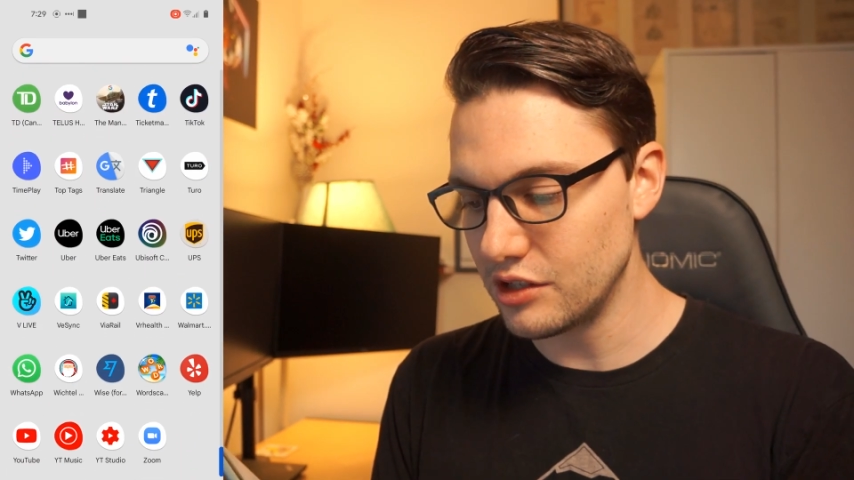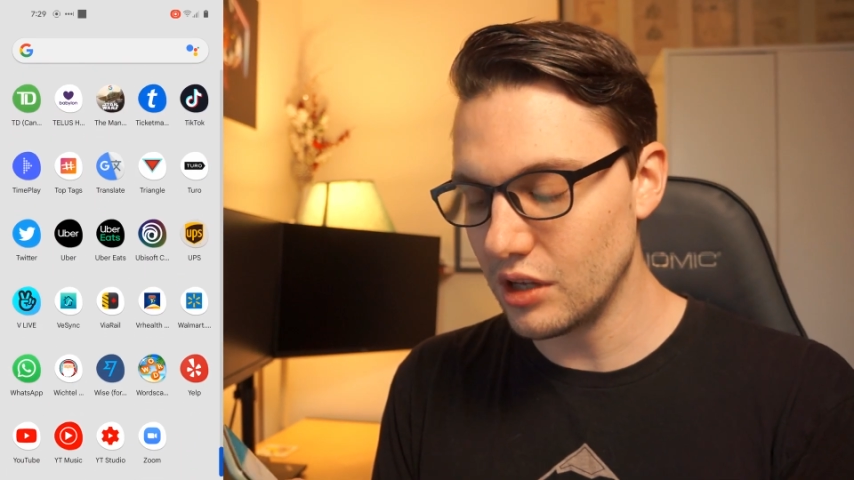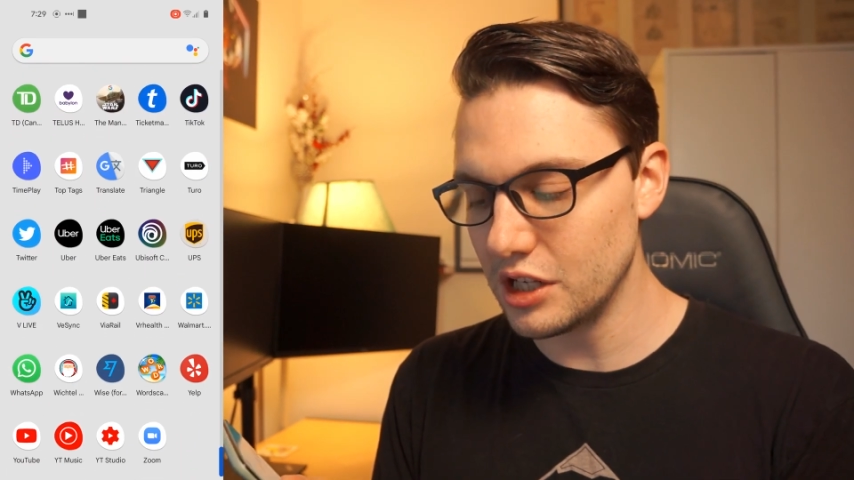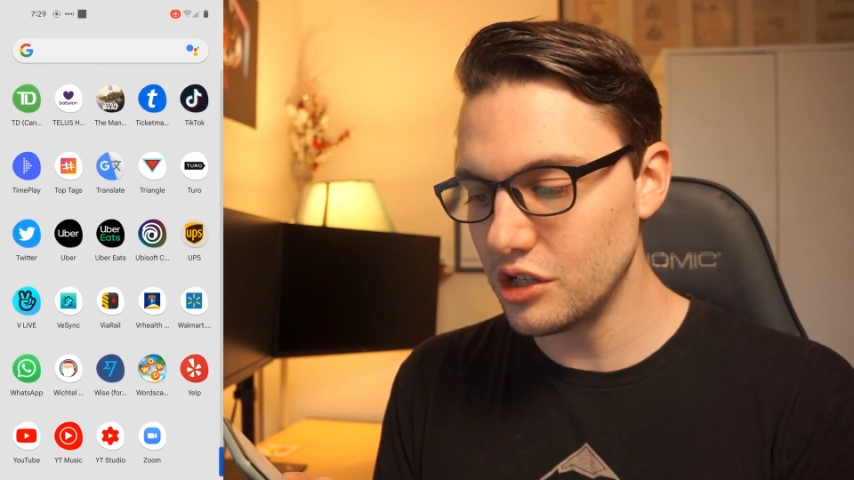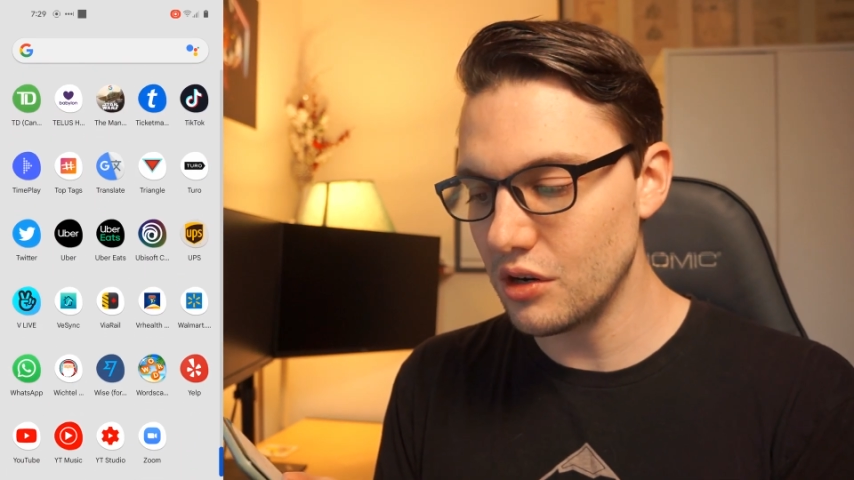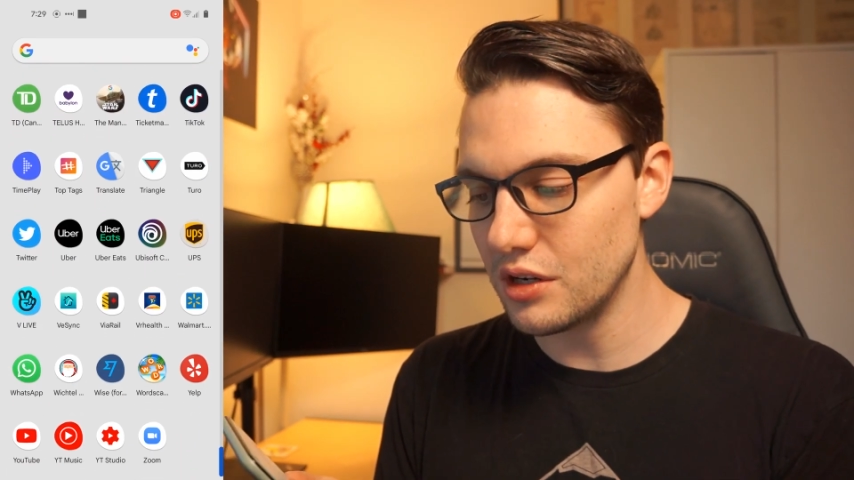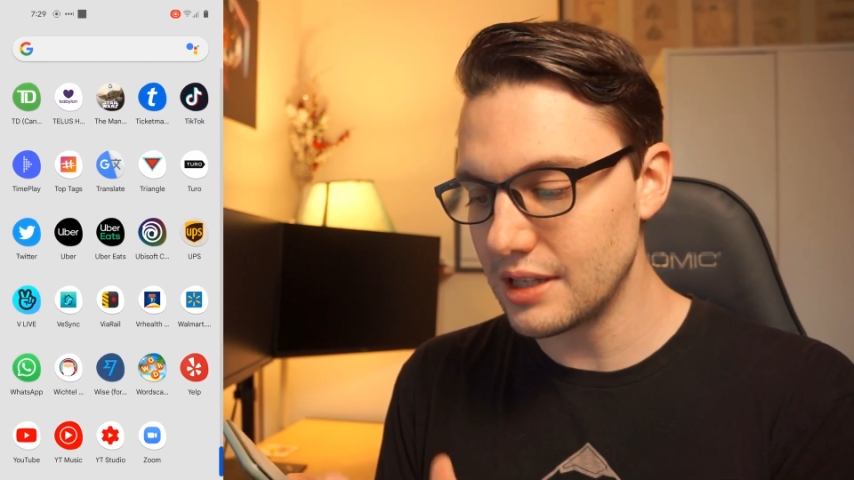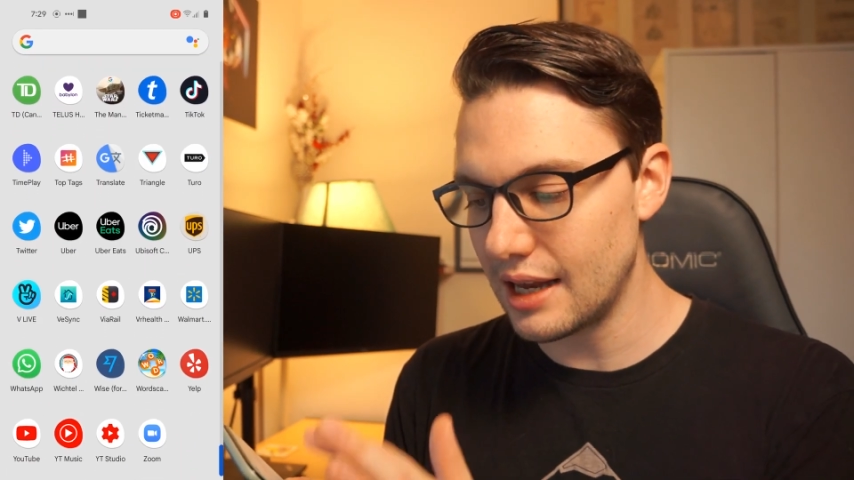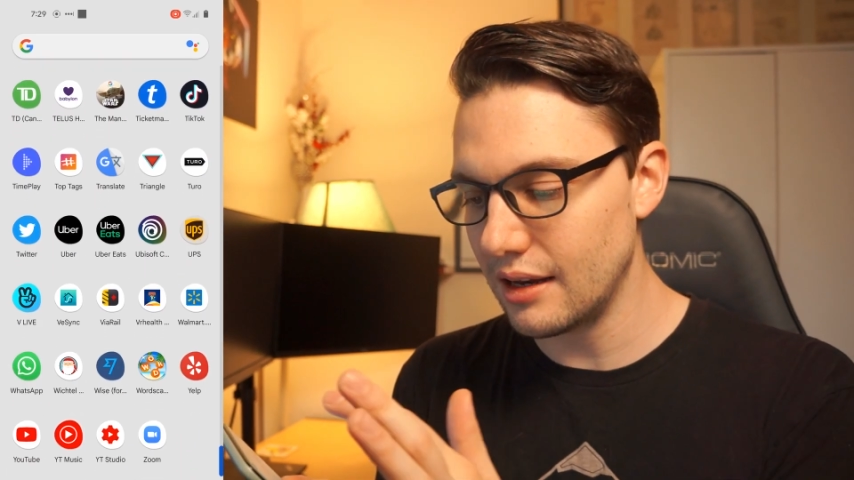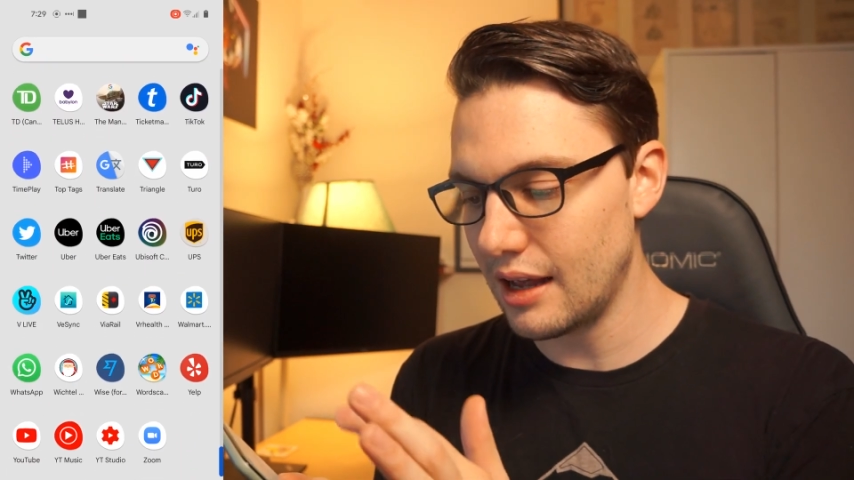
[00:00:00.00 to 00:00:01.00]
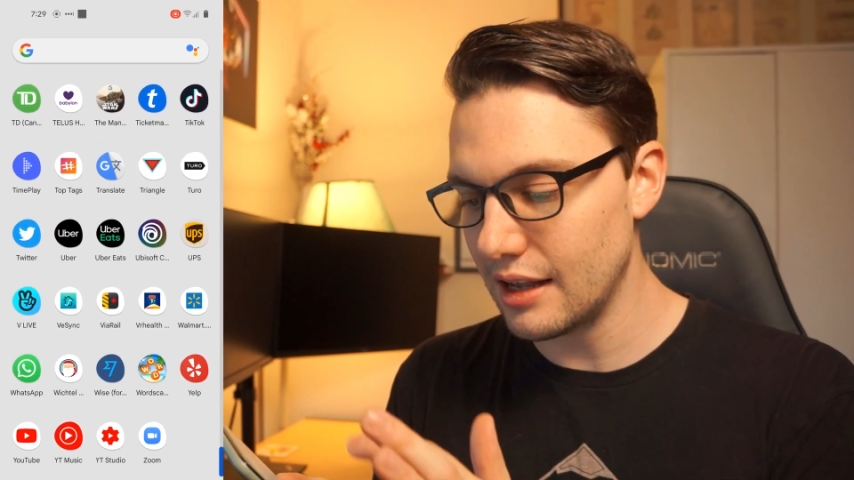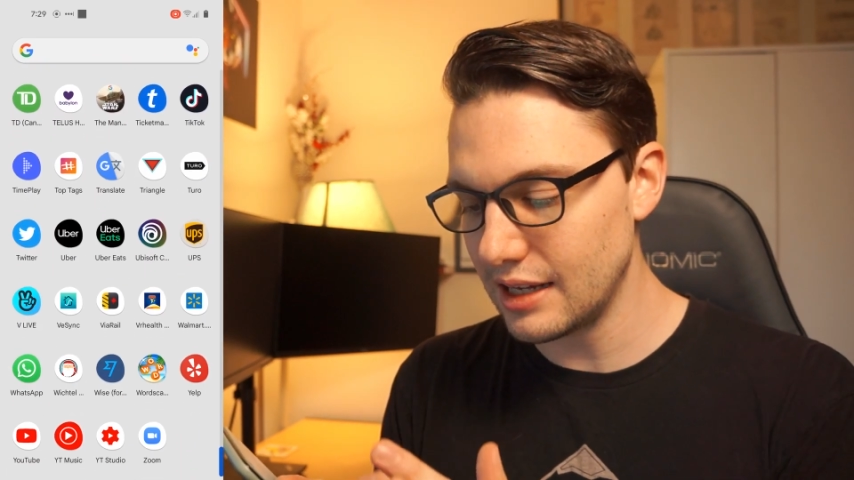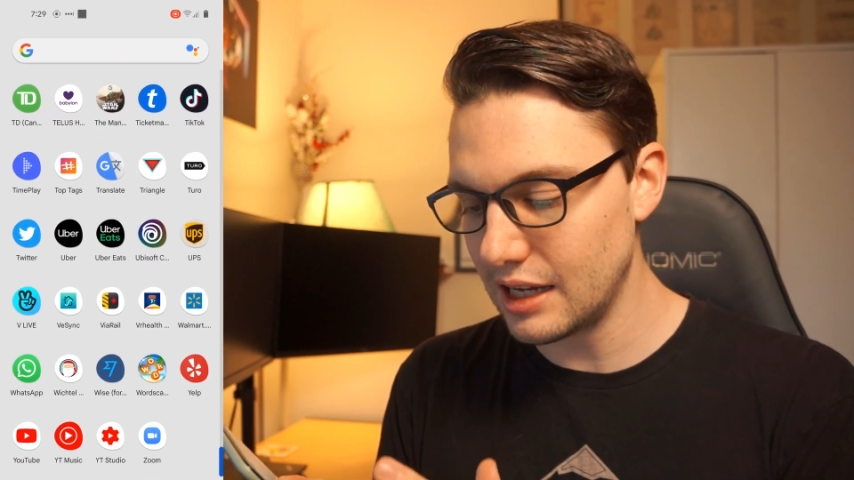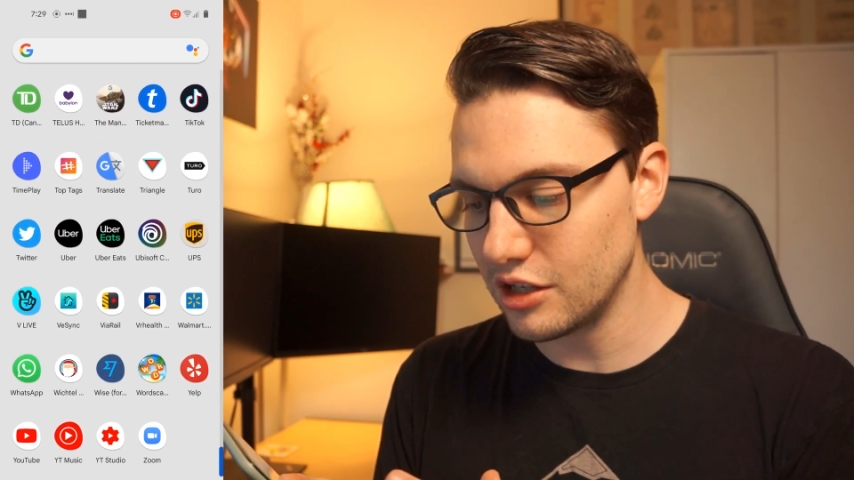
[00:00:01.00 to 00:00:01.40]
So you'll actually notice that as I get